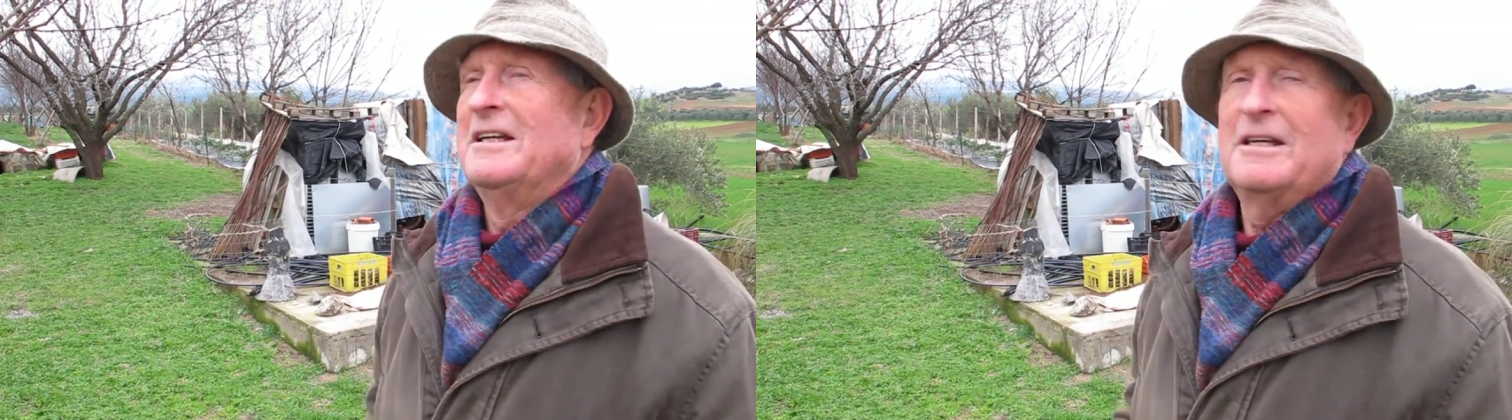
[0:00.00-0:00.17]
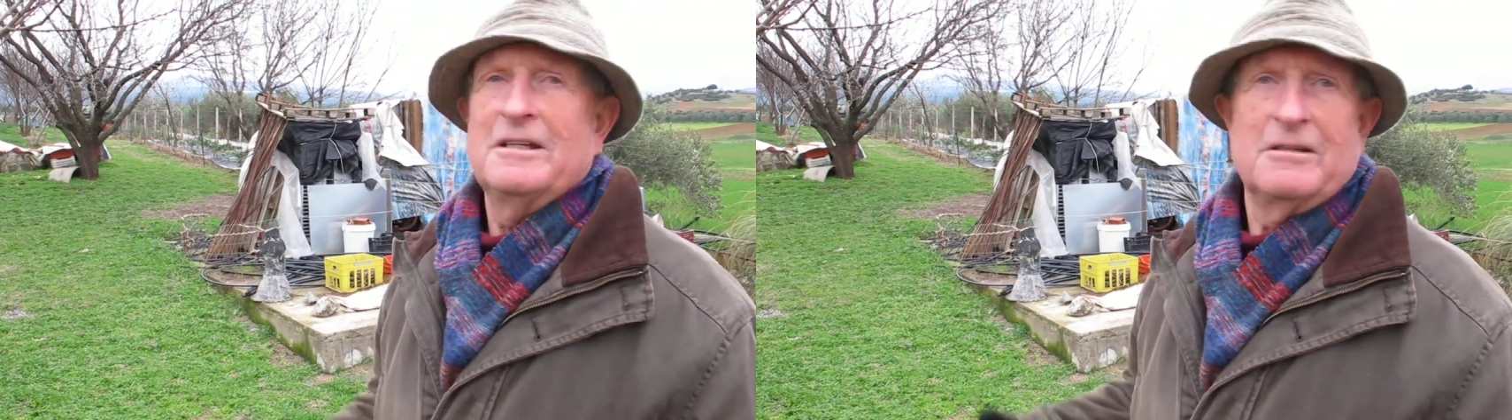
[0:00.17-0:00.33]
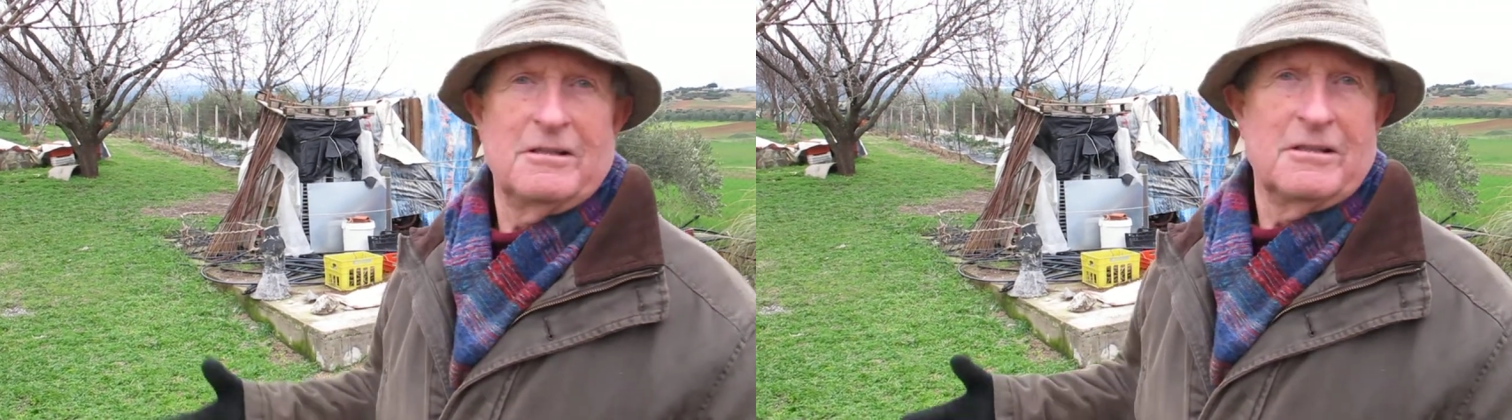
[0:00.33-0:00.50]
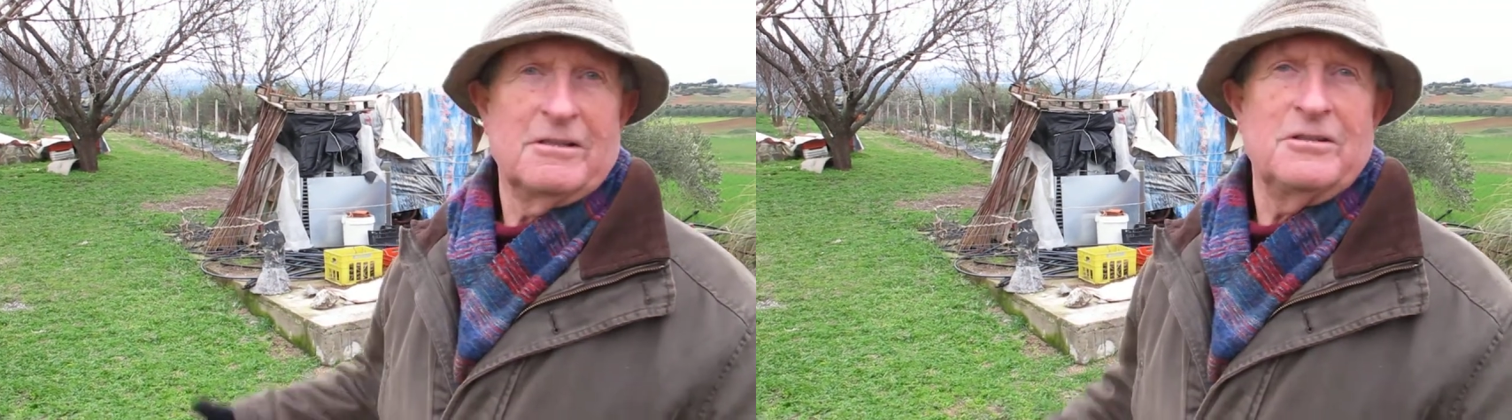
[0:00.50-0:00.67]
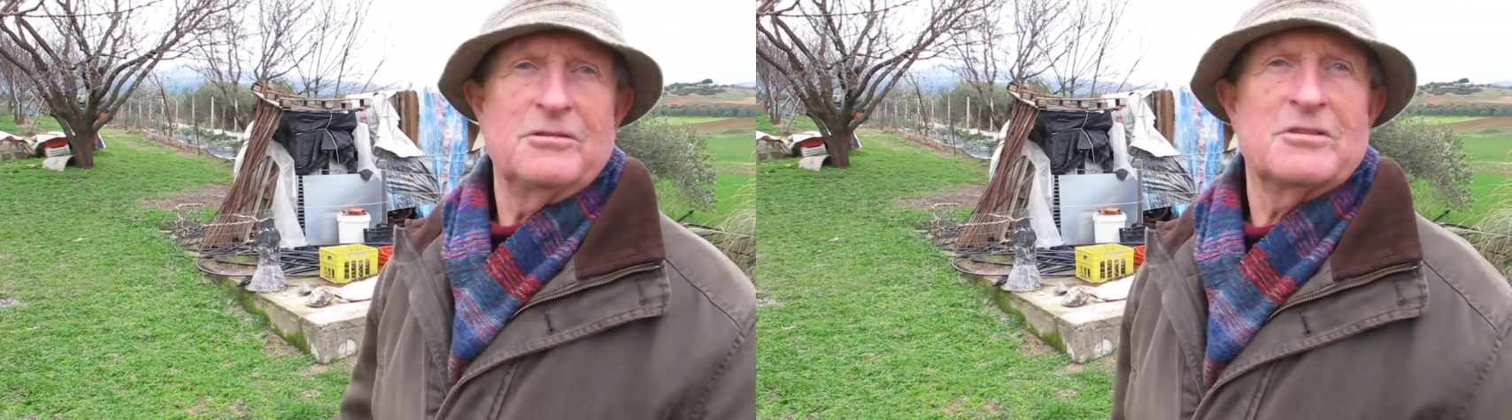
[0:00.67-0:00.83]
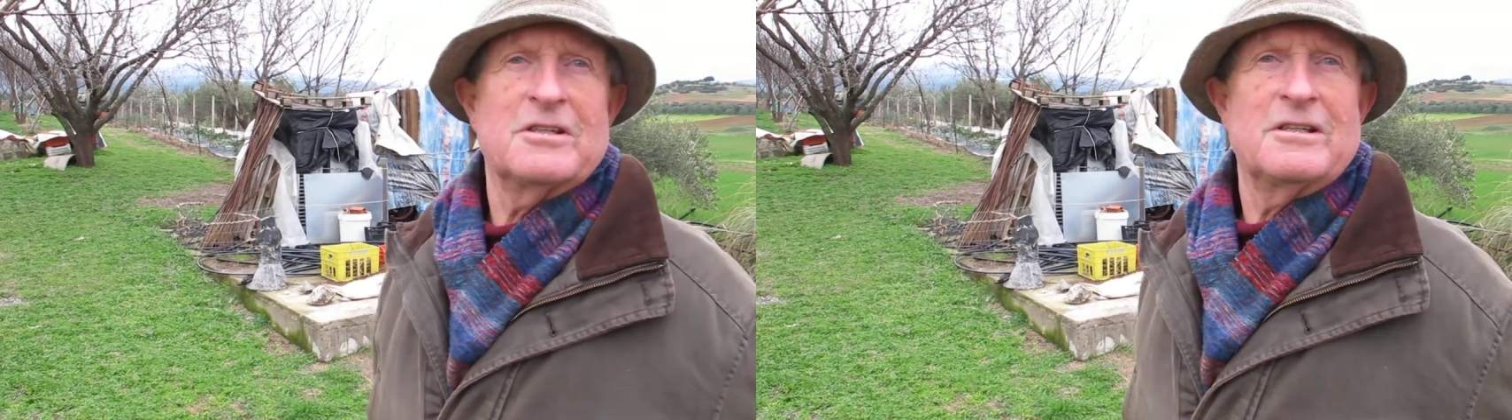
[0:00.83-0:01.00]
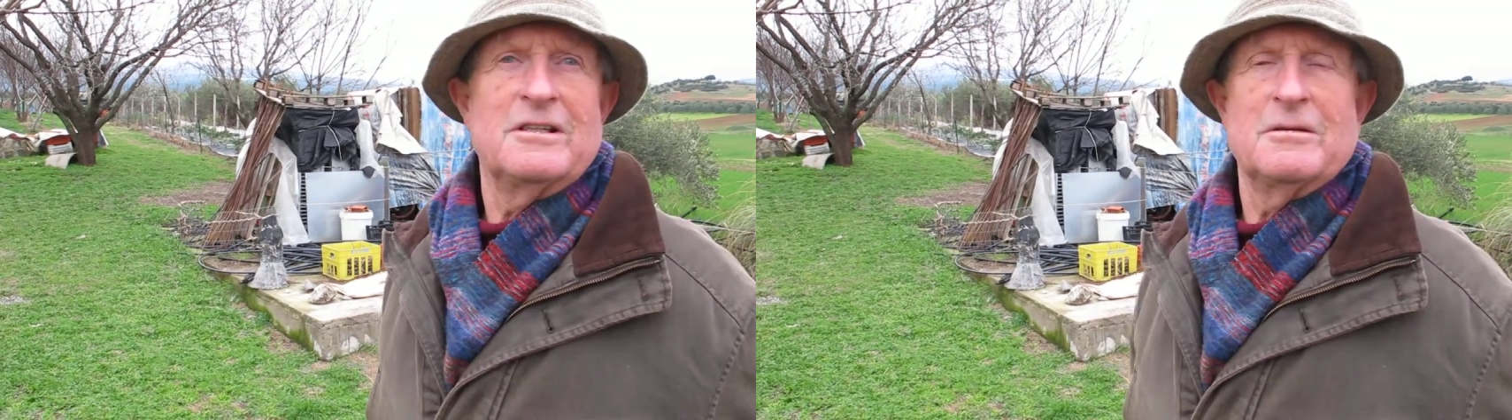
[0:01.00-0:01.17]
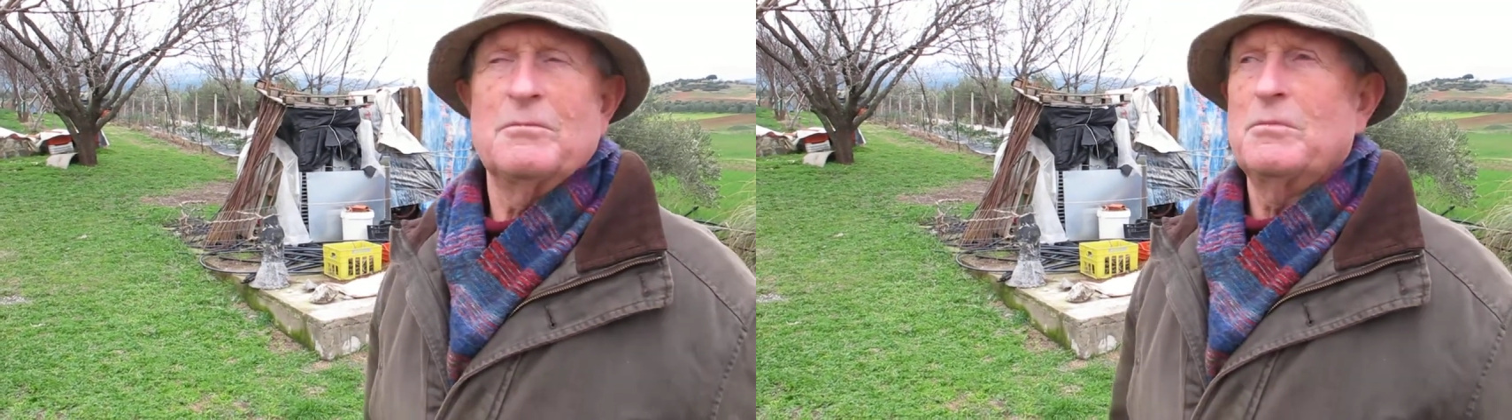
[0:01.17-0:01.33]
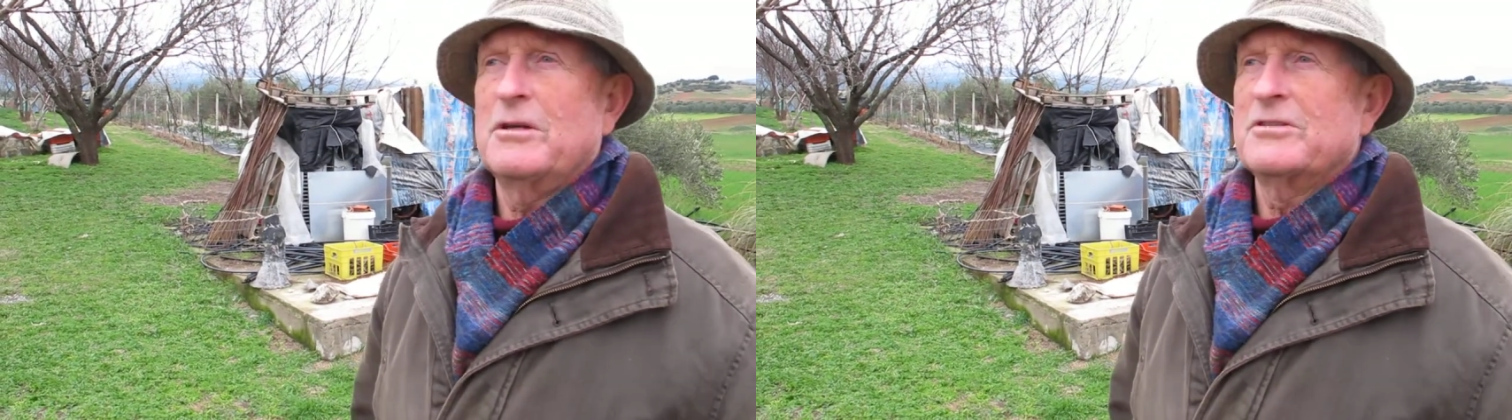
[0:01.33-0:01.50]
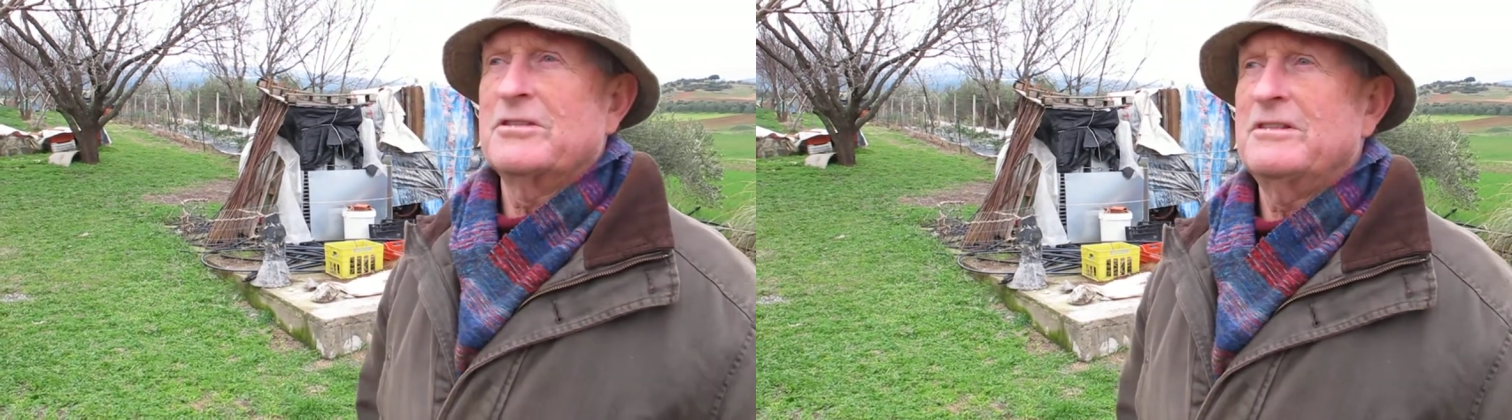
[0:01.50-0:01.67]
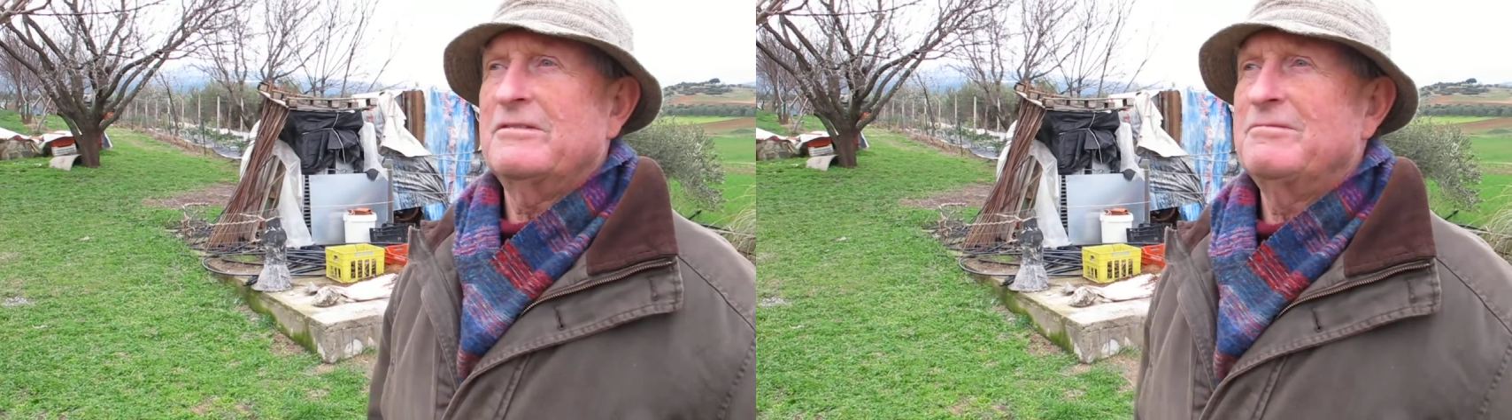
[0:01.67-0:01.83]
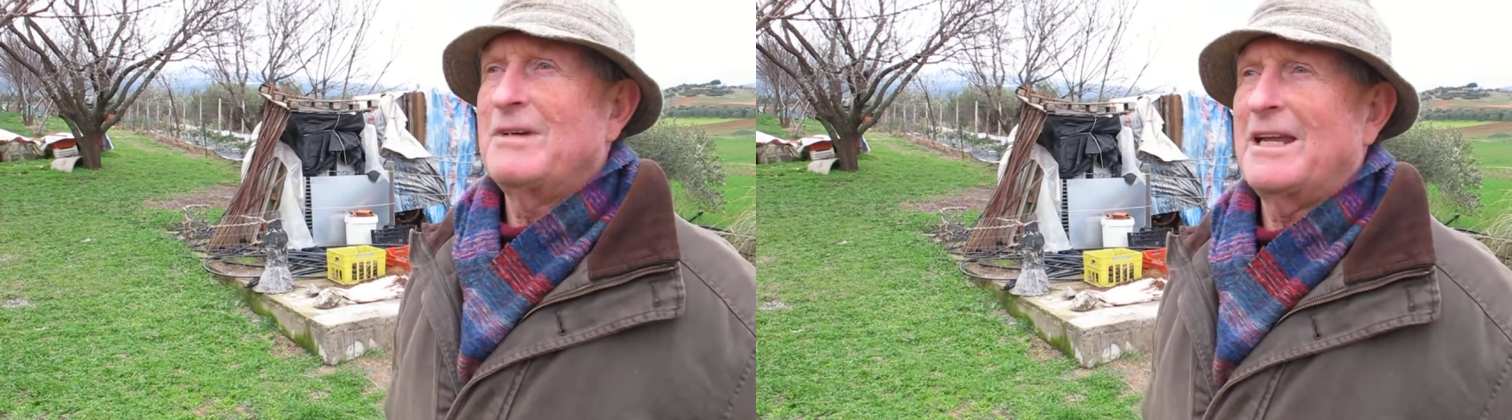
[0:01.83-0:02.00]
and use it in a
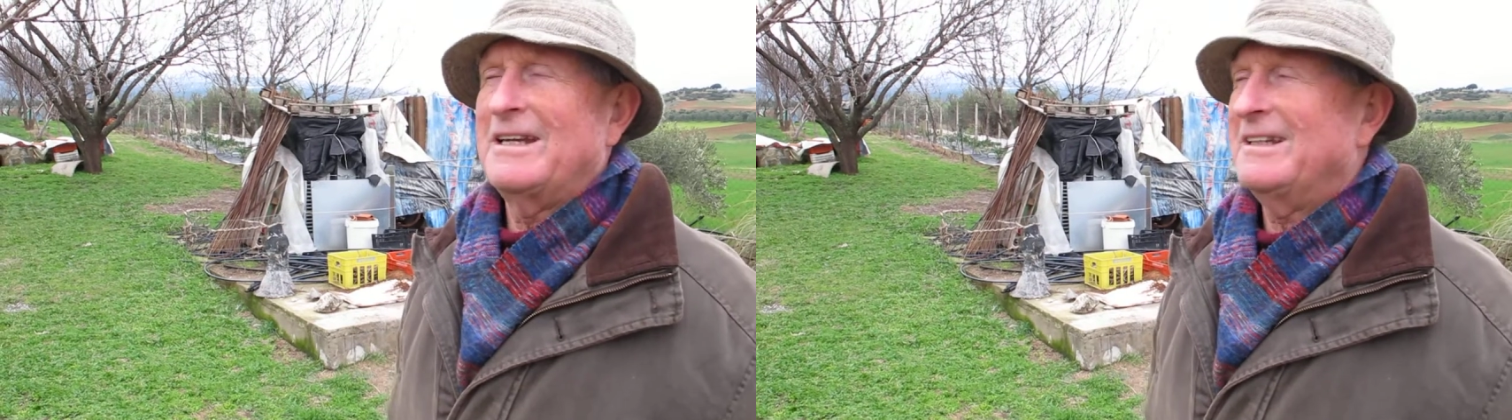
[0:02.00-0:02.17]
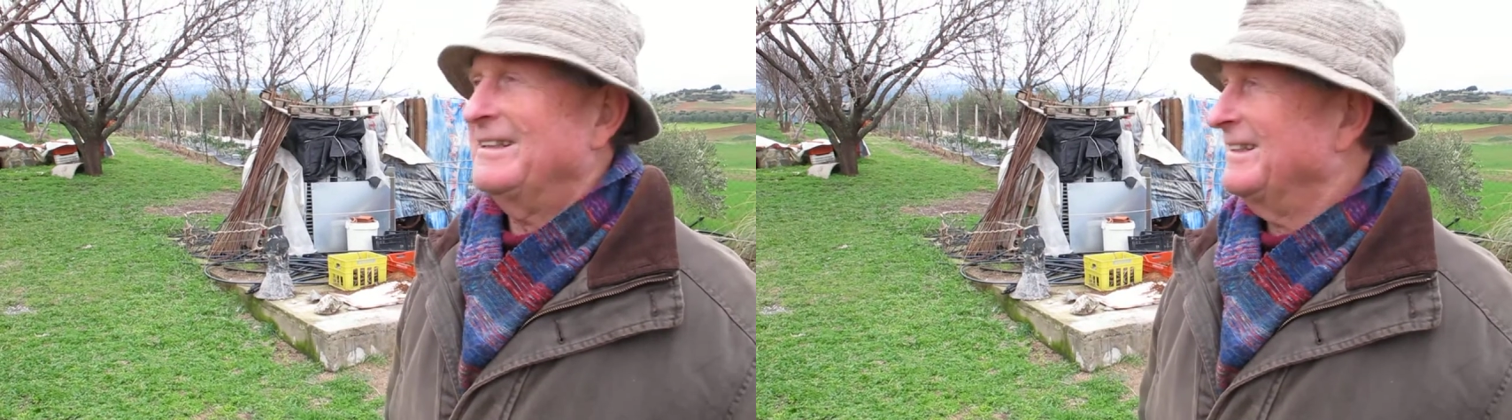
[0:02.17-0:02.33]
positive manner.